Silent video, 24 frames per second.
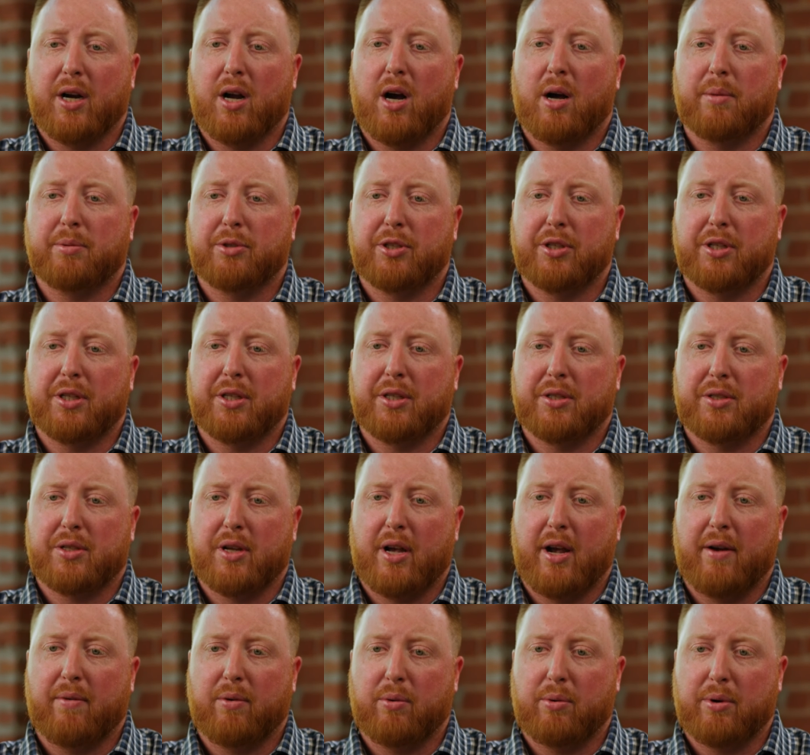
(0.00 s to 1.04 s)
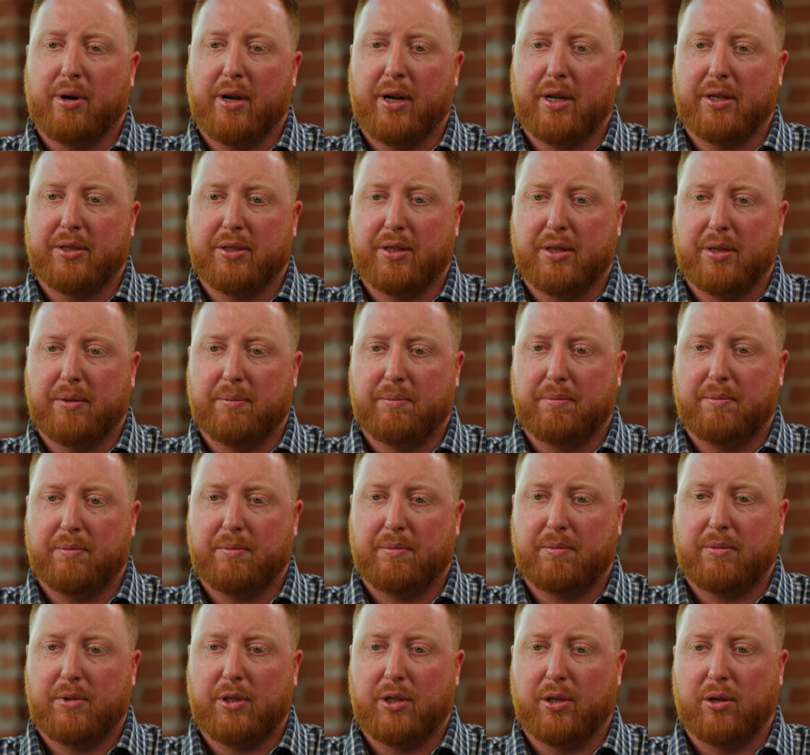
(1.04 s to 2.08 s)
option is everyone has a
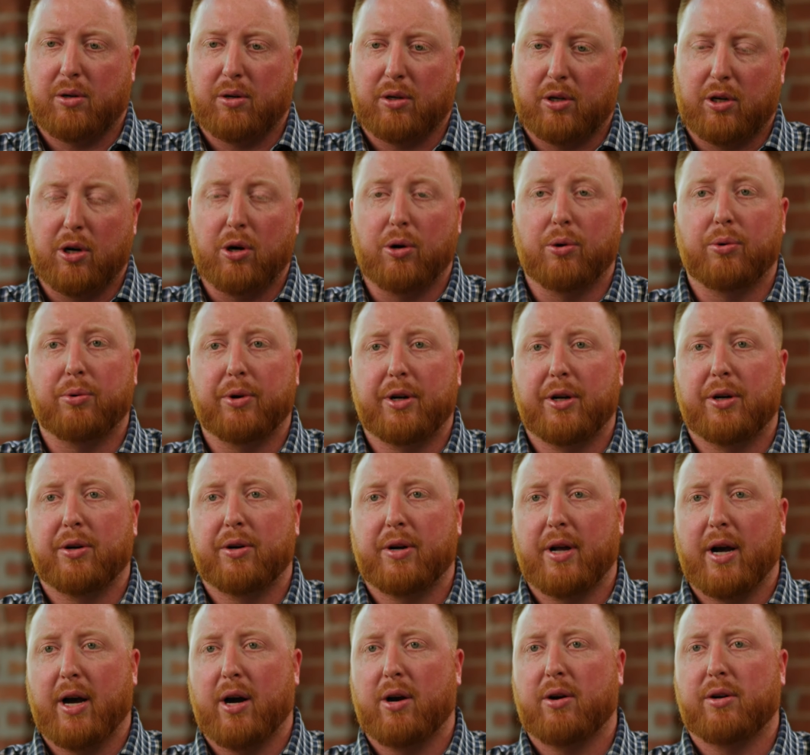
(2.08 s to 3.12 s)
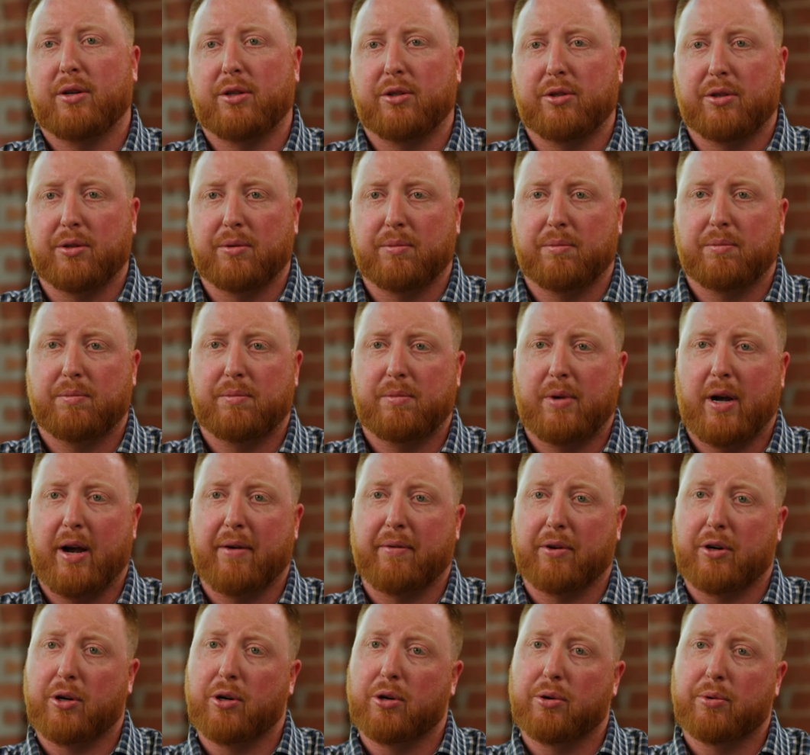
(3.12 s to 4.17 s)
code reader now, and you can have
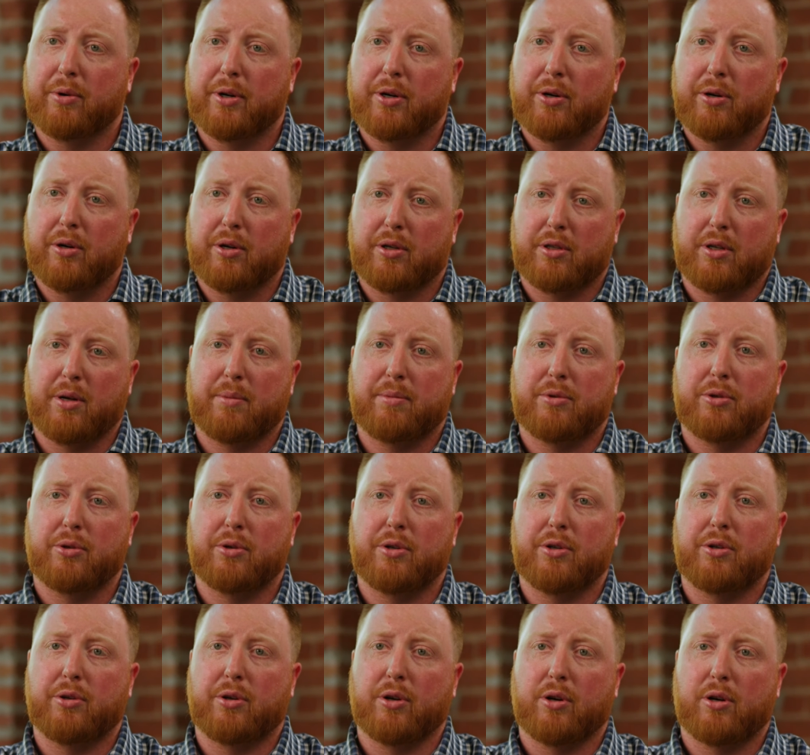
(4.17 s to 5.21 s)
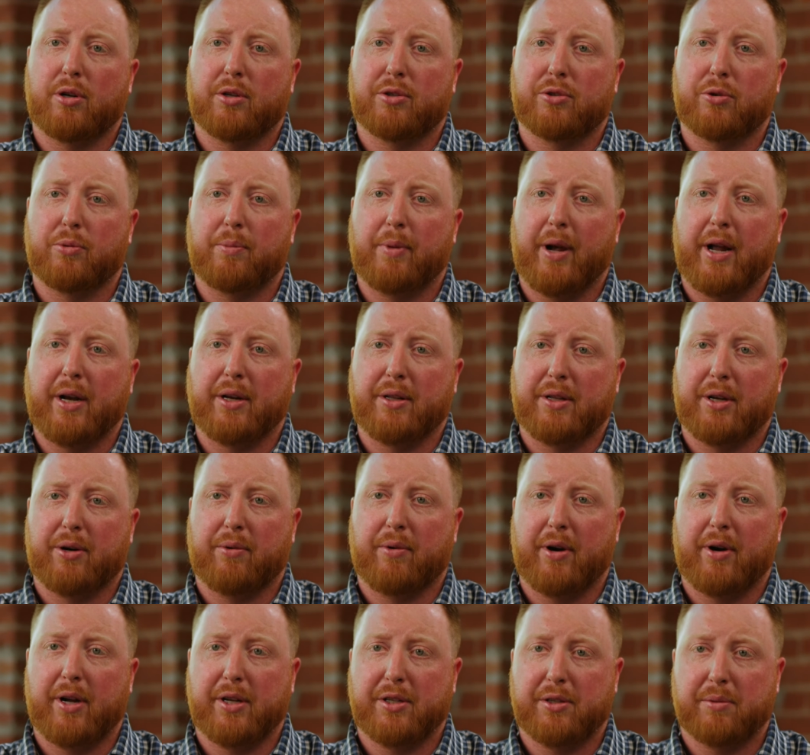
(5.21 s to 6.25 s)
a code reader hooked up to it, and you can also manually
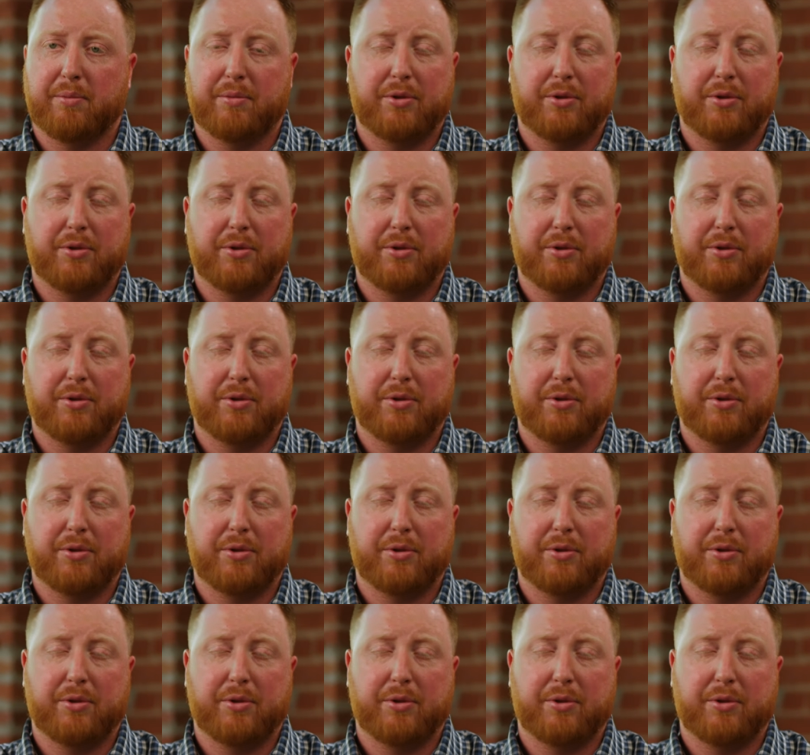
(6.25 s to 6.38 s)
erase them.